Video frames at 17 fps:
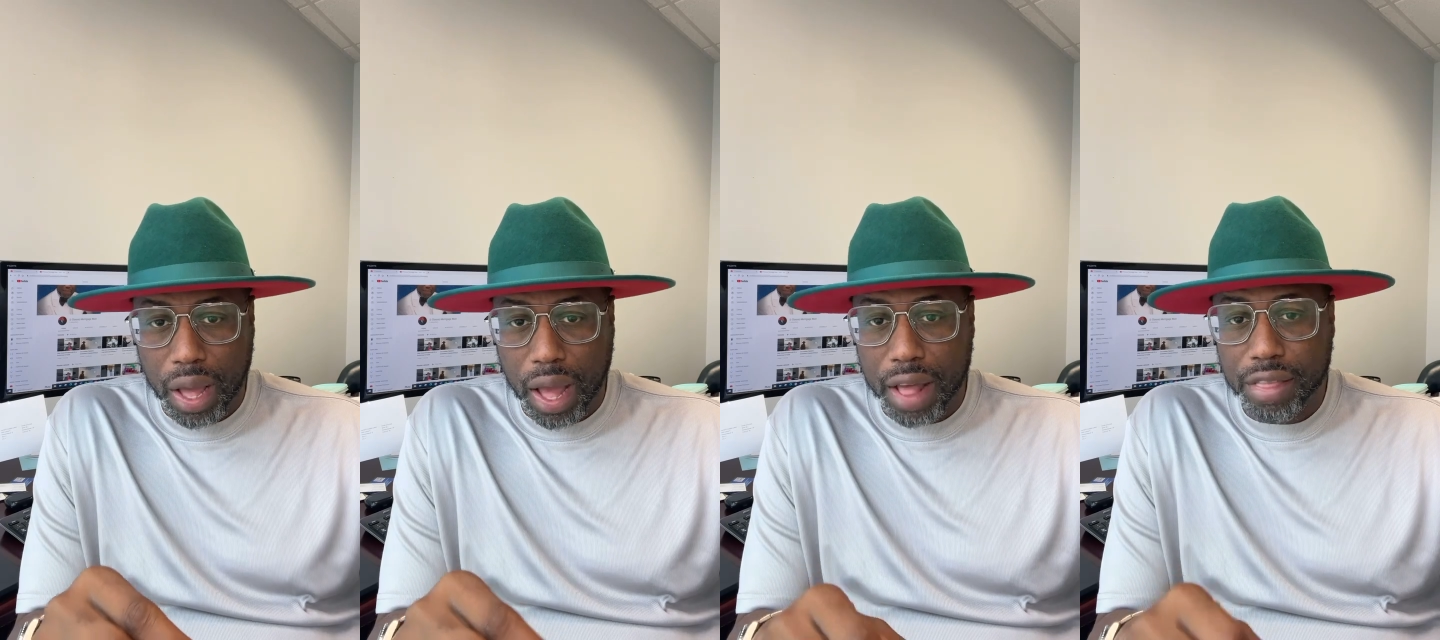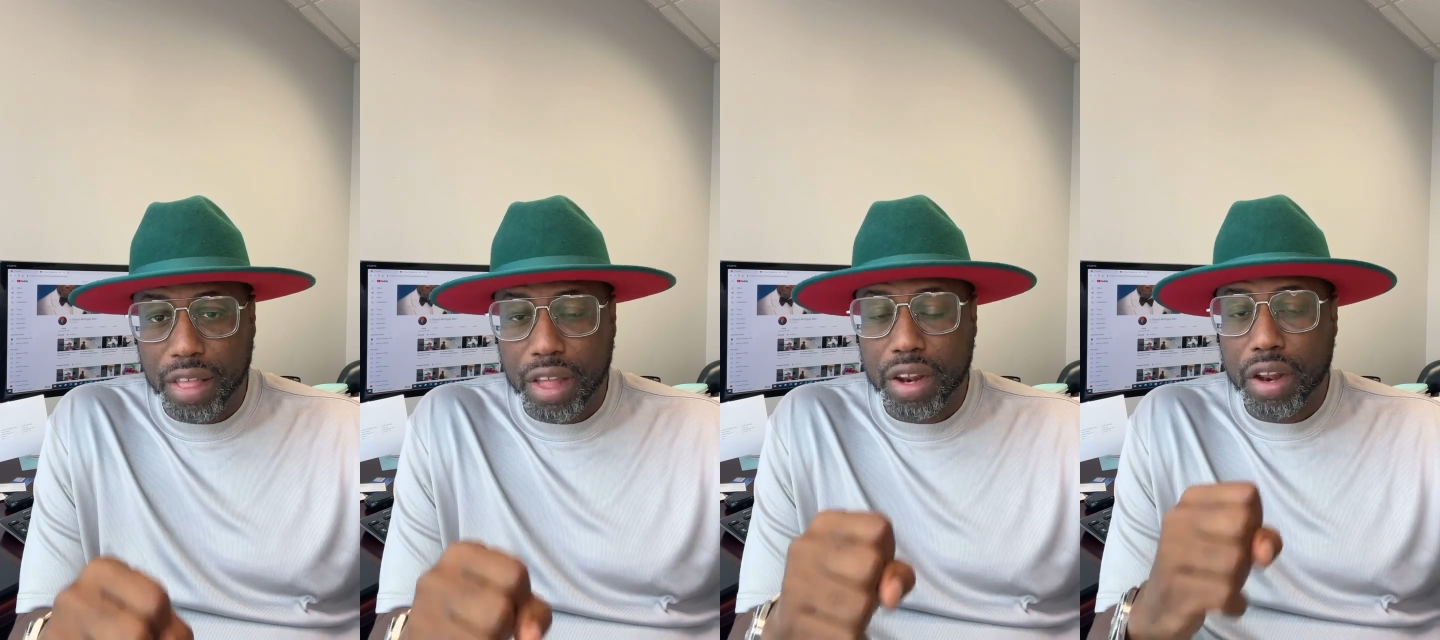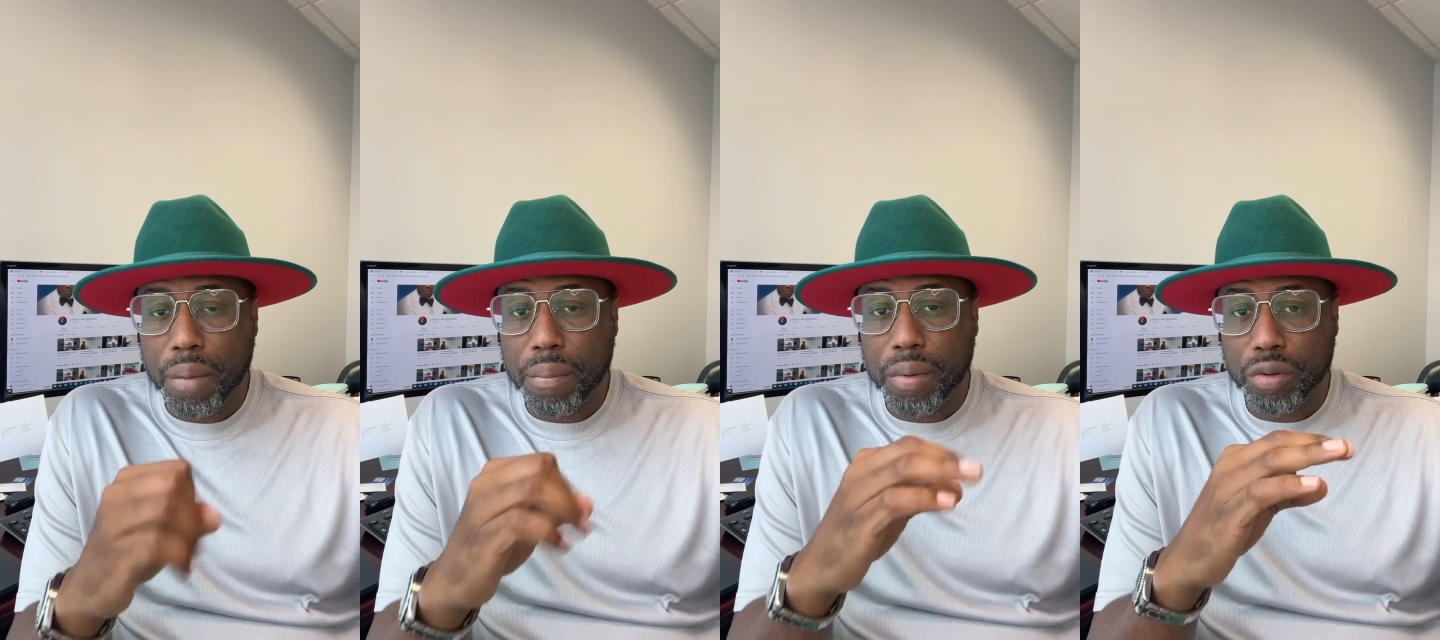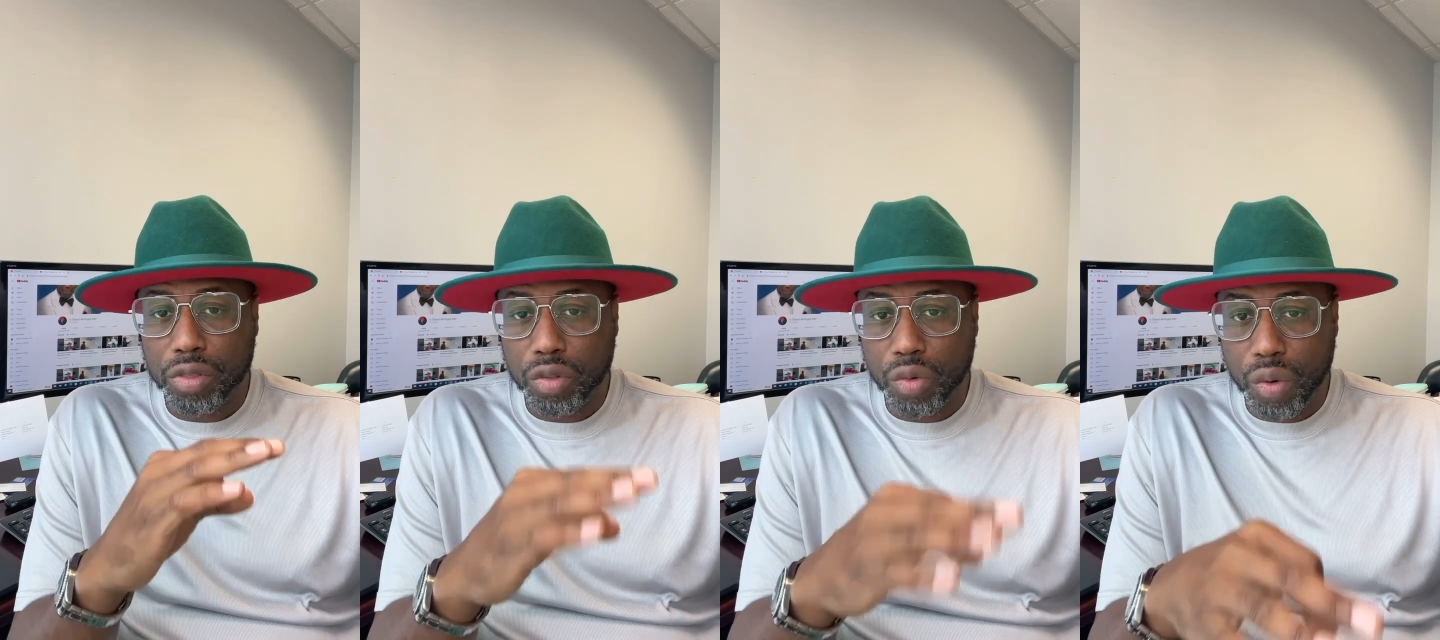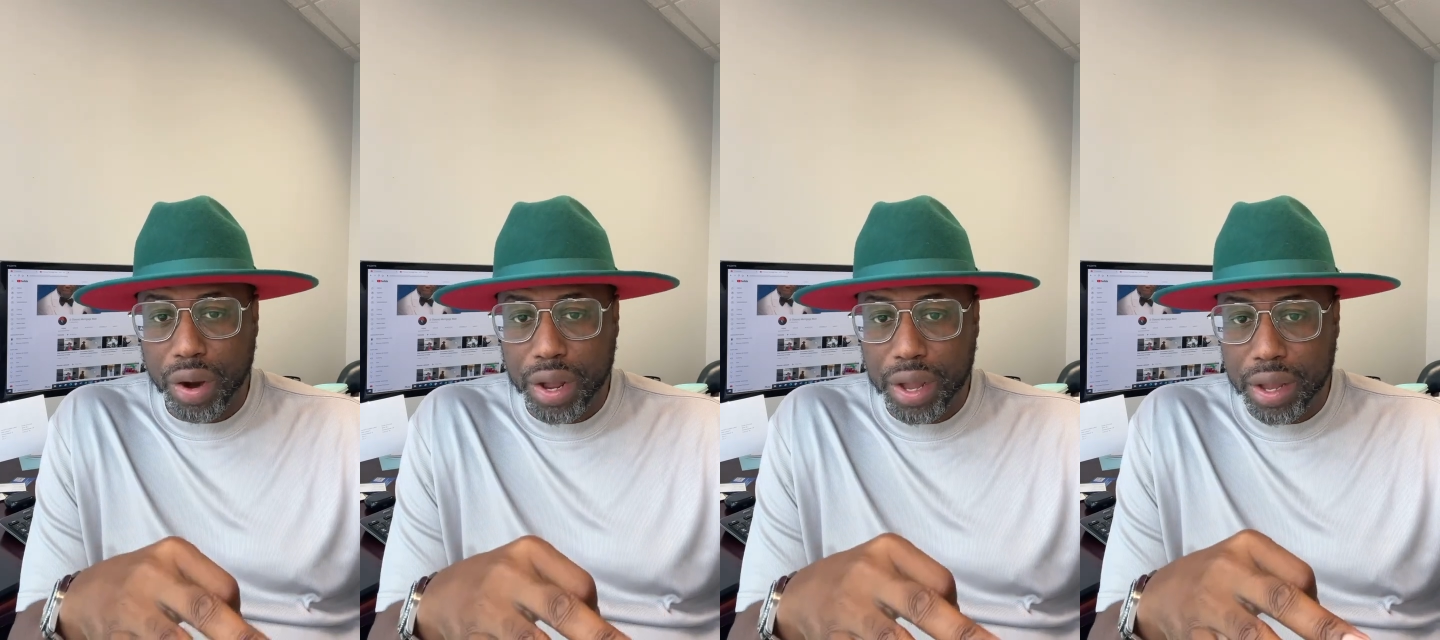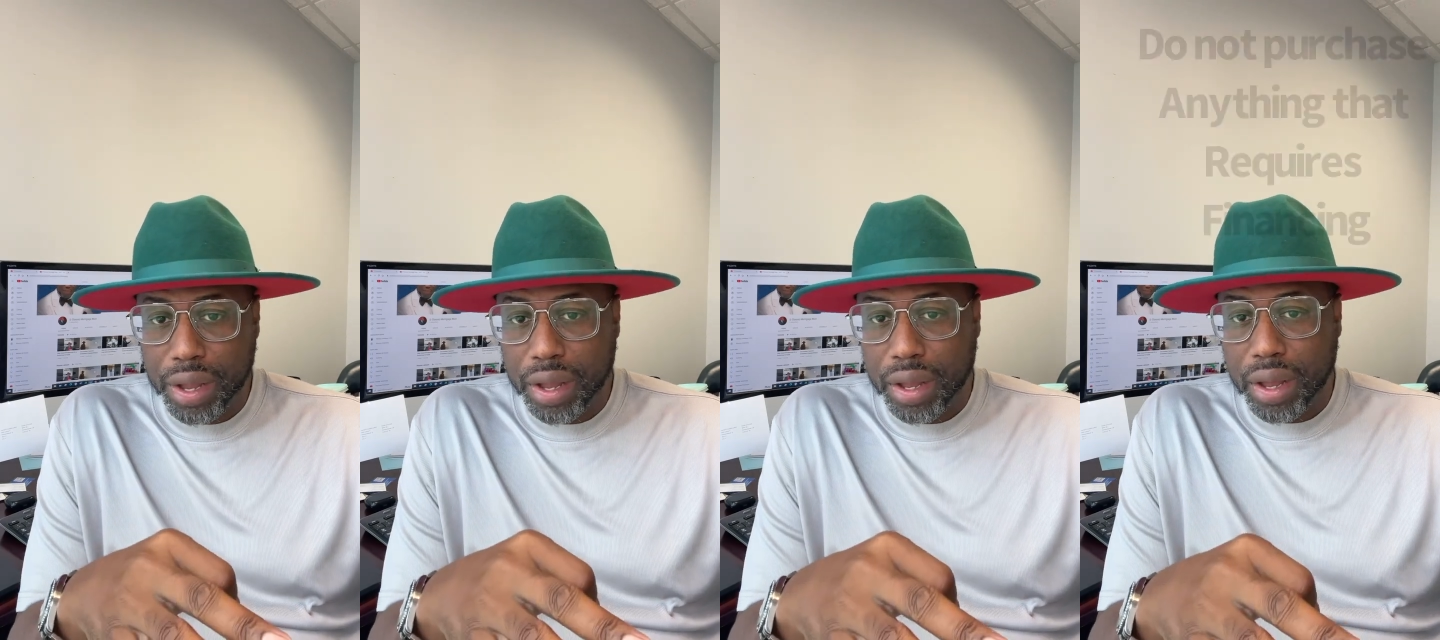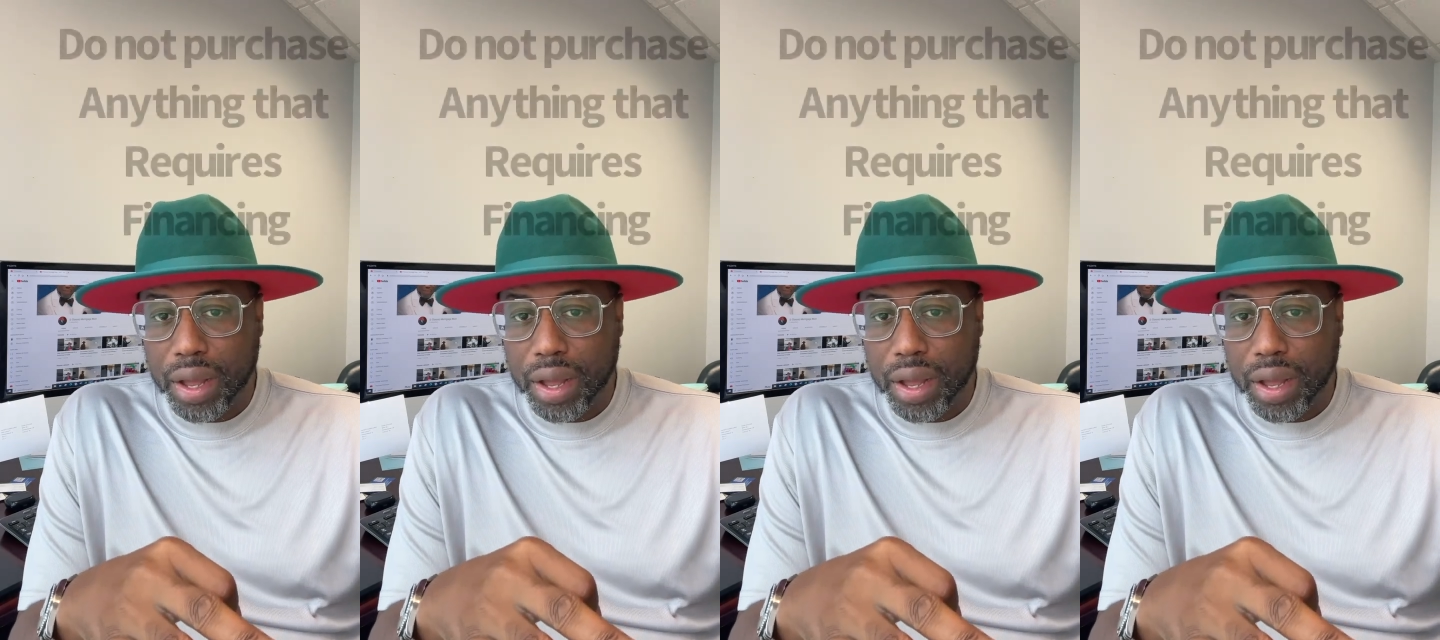And then number three,